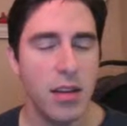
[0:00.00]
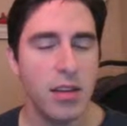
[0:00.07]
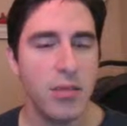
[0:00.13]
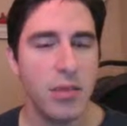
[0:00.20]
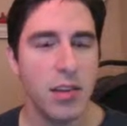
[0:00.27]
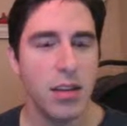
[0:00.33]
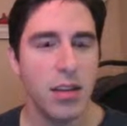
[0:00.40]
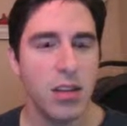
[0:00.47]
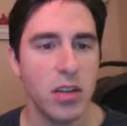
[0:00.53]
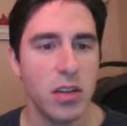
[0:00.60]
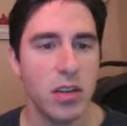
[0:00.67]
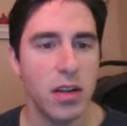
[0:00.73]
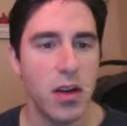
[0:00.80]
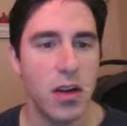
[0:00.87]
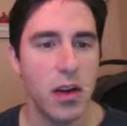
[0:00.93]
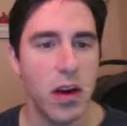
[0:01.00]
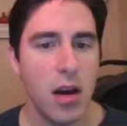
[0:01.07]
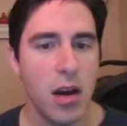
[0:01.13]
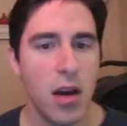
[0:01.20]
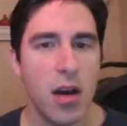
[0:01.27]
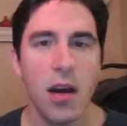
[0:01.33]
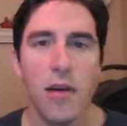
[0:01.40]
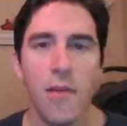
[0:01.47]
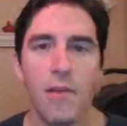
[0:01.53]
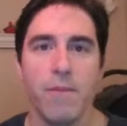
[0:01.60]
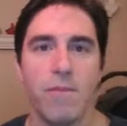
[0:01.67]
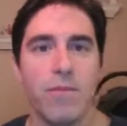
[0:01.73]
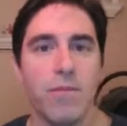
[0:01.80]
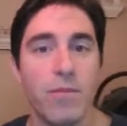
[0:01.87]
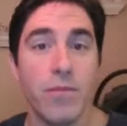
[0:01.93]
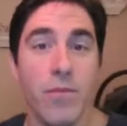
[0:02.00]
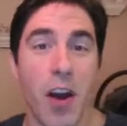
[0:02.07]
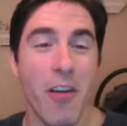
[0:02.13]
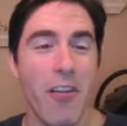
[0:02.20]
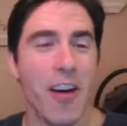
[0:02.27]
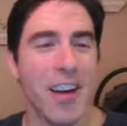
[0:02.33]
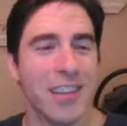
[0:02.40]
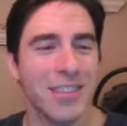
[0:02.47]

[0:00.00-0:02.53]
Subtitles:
this position. Alright.